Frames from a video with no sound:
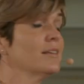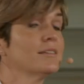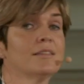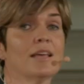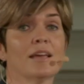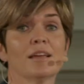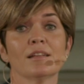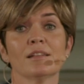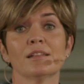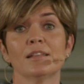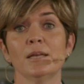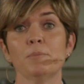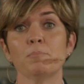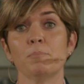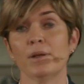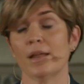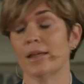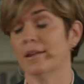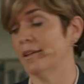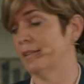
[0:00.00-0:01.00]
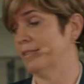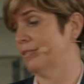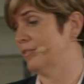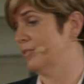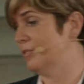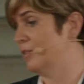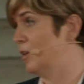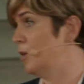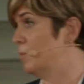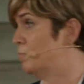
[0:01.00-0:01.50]
Secondly, planet,
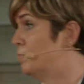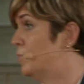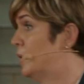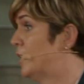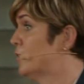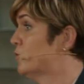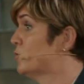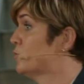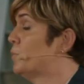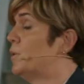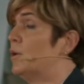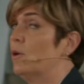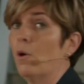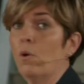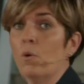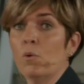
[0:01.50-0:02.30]
because we